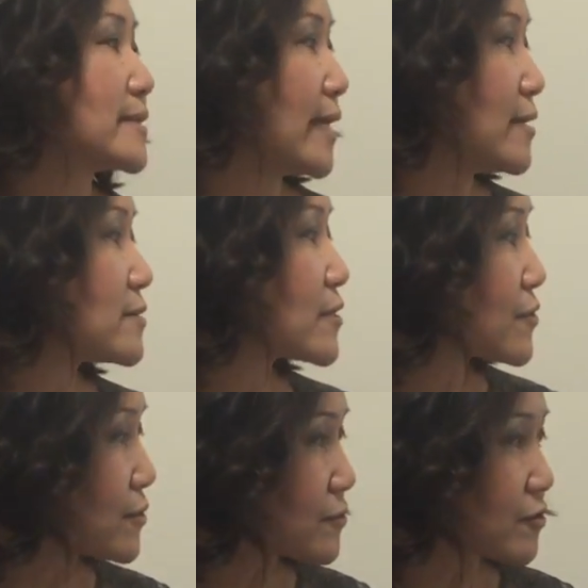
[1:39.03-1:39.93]
Okay, the
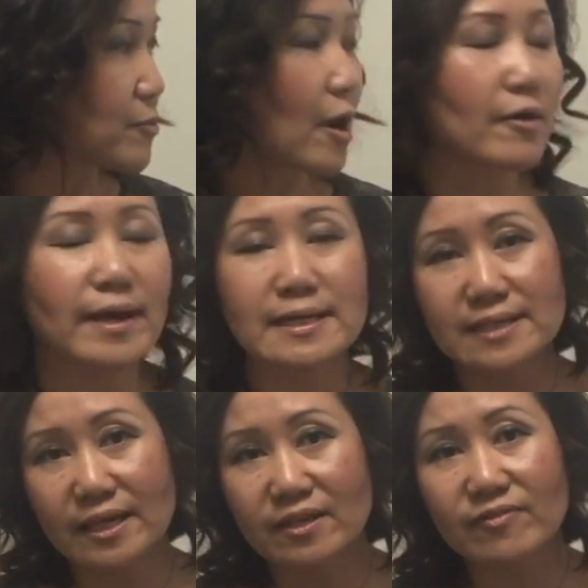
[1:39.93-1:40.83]
third group are
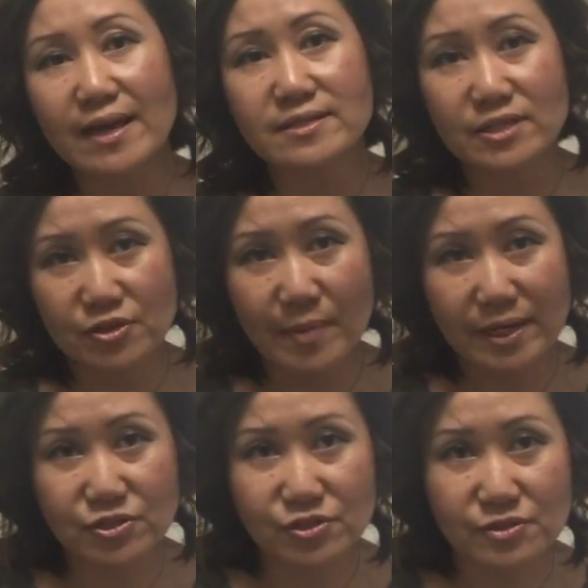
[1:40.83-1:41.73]
executive and senior
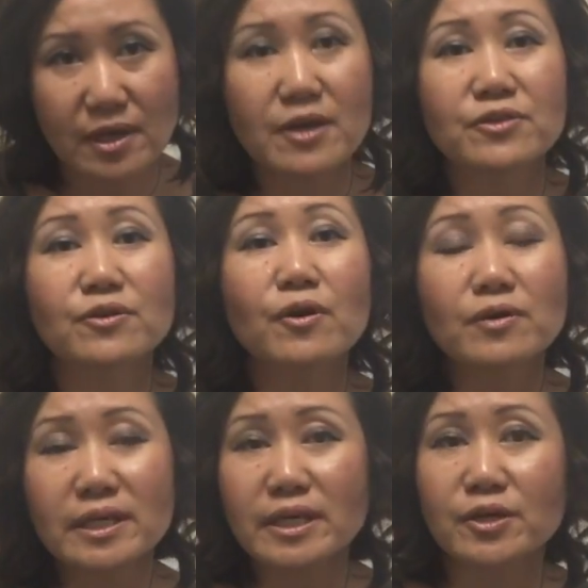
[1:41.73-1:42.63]
managers. They're
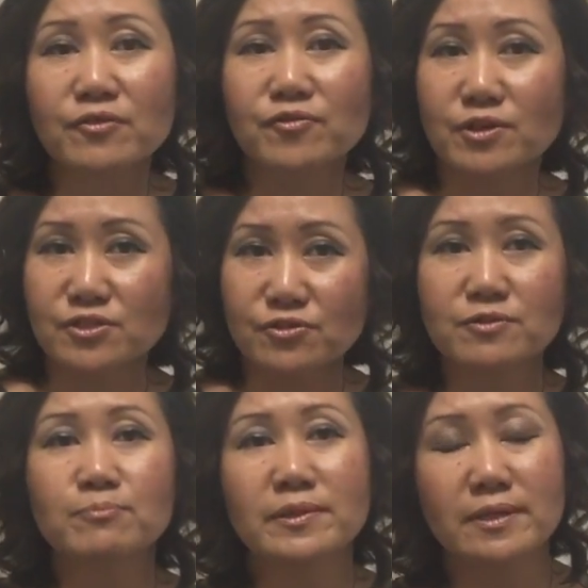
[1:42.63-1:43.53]
only here for a
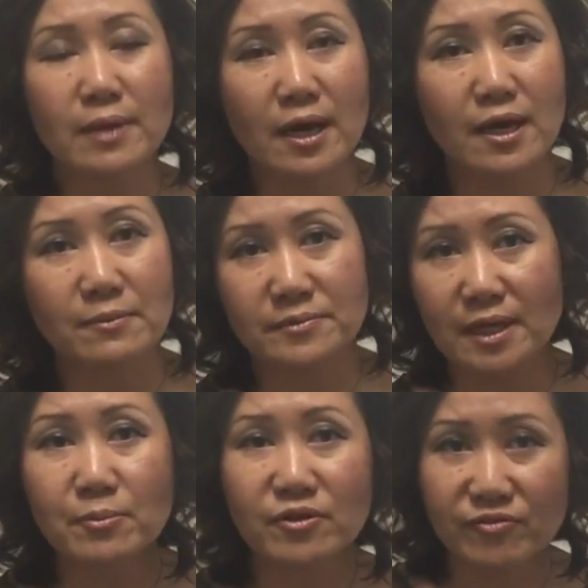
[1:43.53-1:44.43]
certain um,
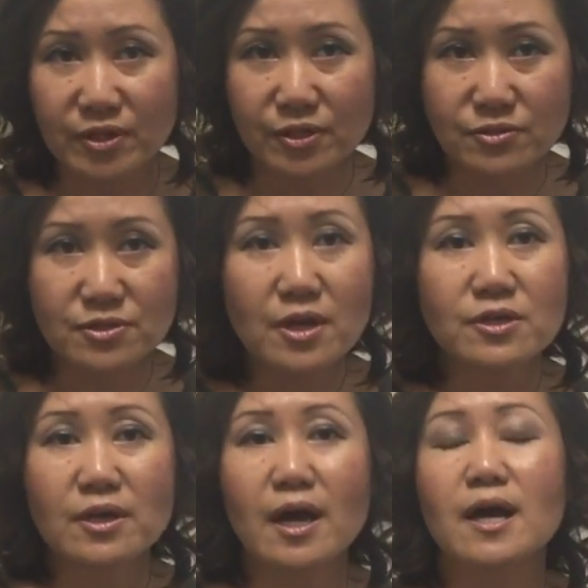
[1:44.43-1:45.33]
number of years
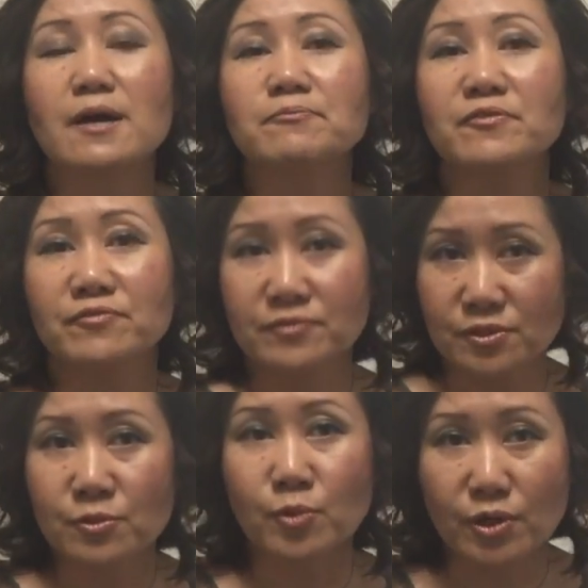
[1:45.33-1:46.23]
um,
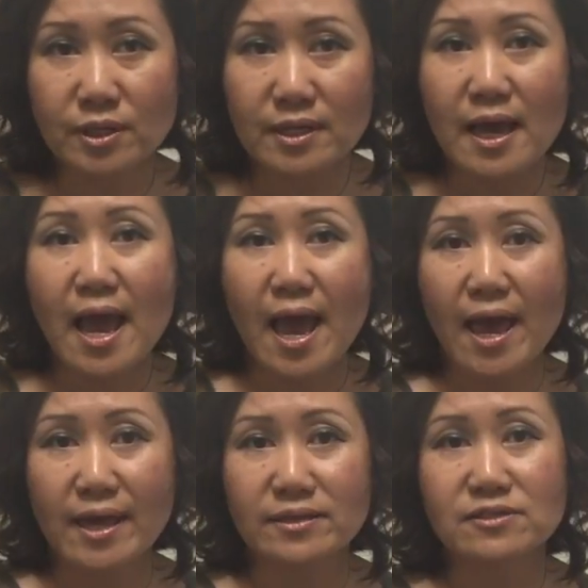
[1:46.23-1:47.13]
to work,
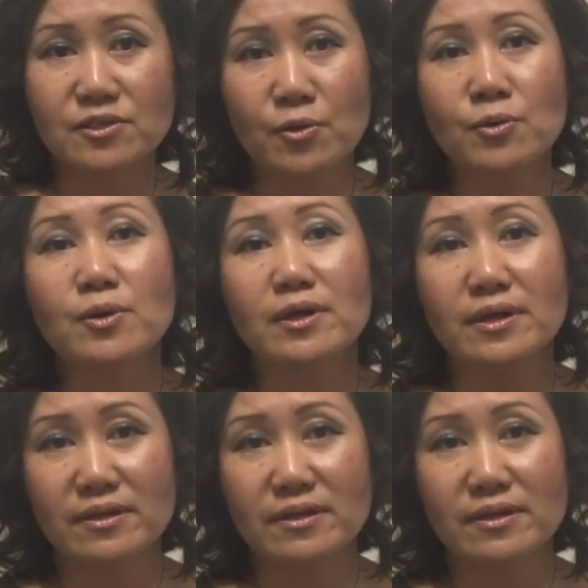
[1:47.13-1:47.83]
and so